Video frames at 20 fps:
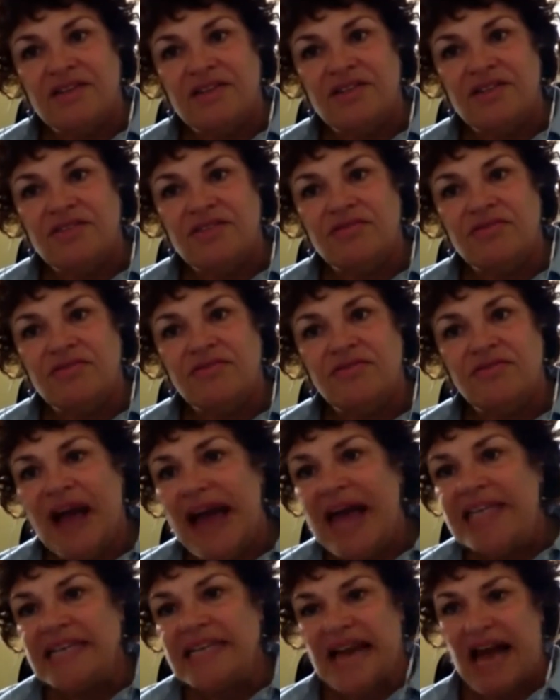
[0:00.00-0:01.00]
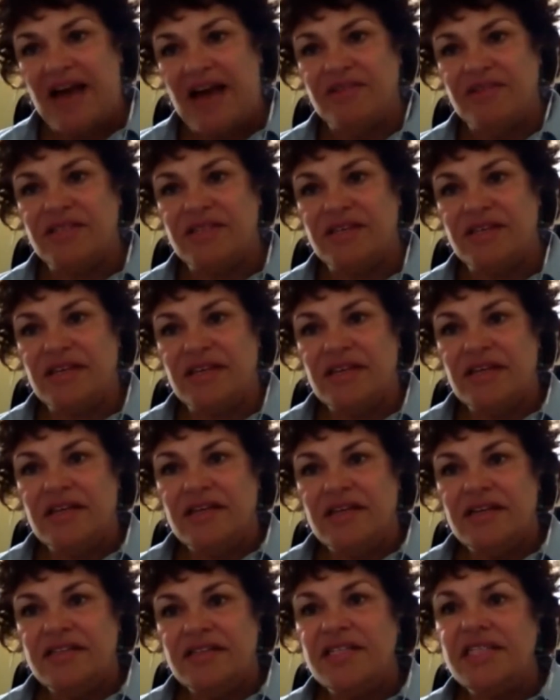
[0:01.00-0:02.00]
to find out
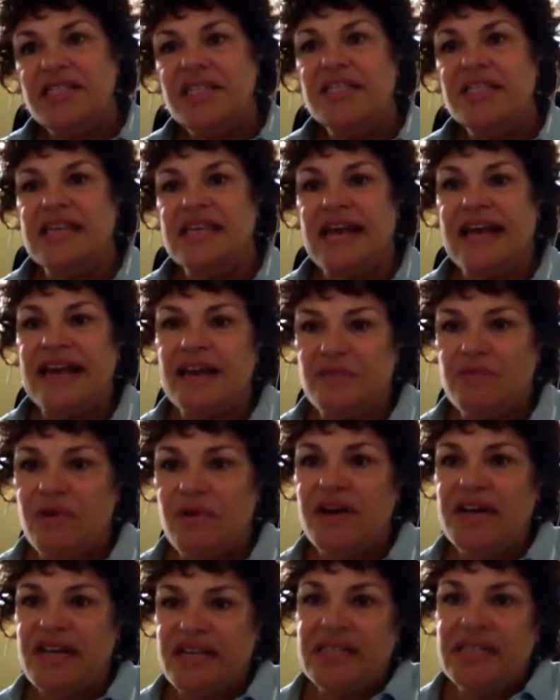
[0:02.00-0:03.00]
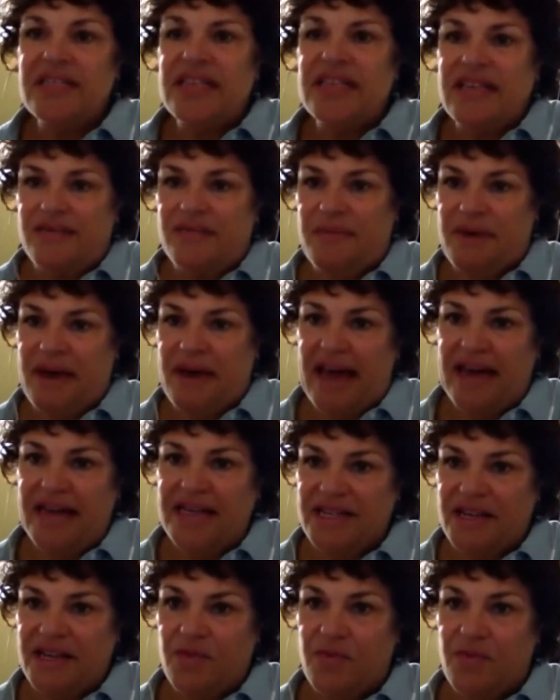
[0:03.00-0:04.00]
just exactly what is
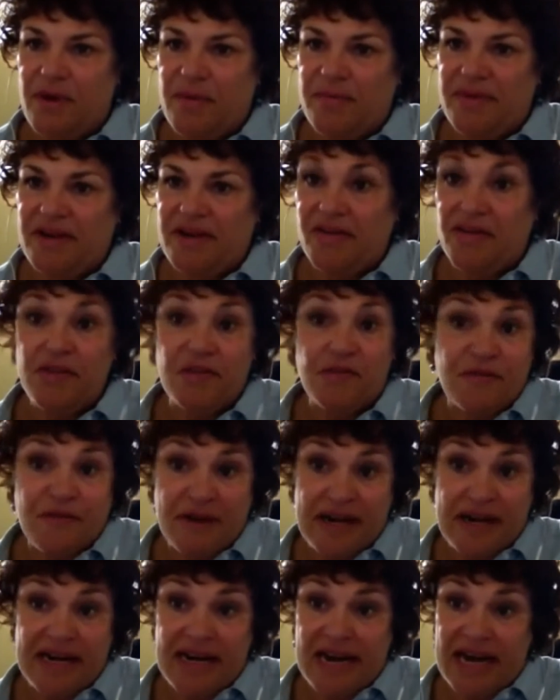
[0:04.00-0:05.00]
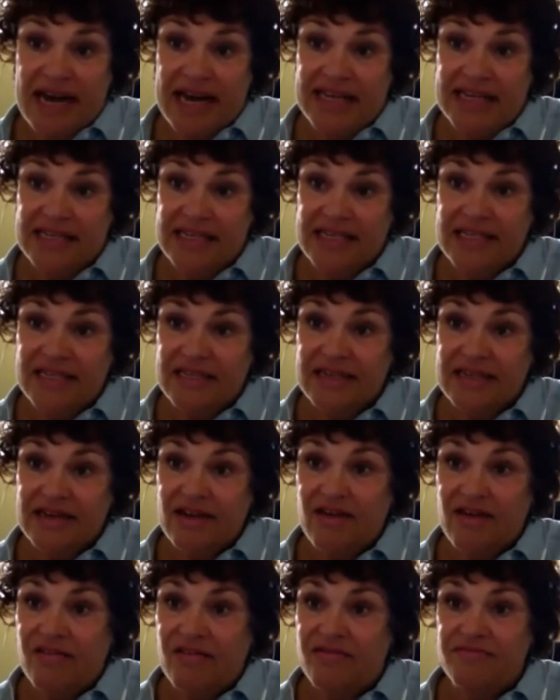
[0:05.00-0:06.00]
impacting women on the front lines
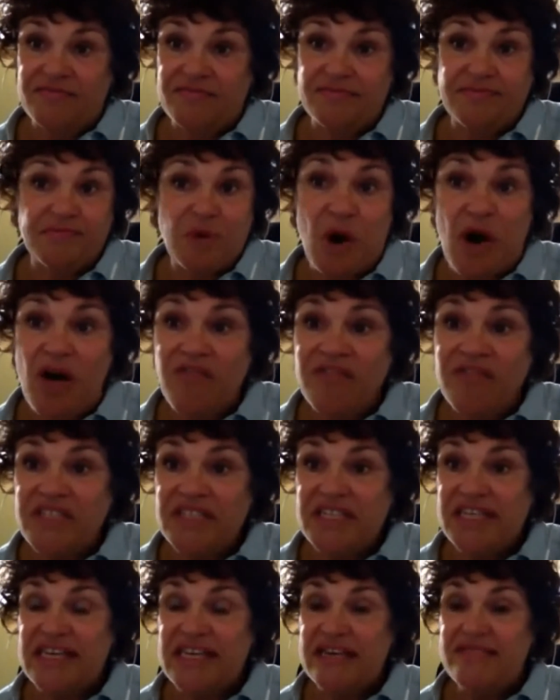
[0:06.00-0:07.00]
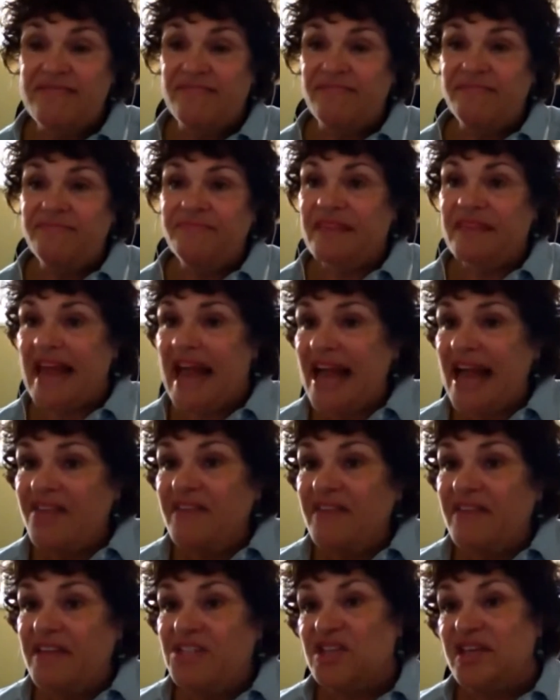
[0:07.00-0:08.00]
of poverty, lack
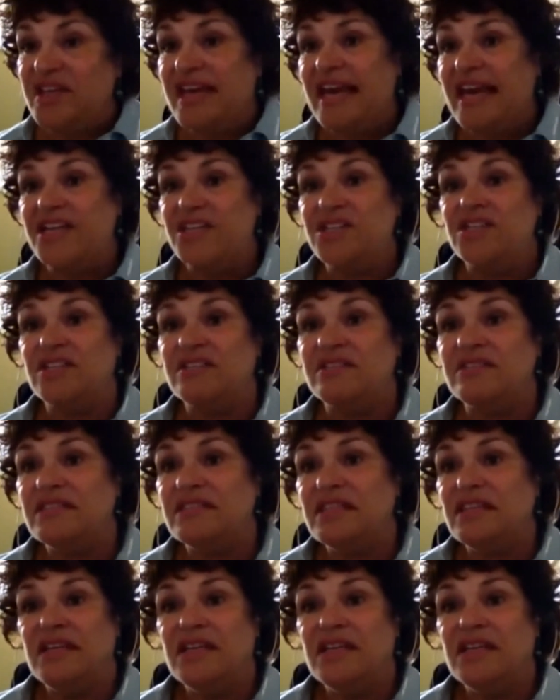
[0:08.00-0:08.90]
of education,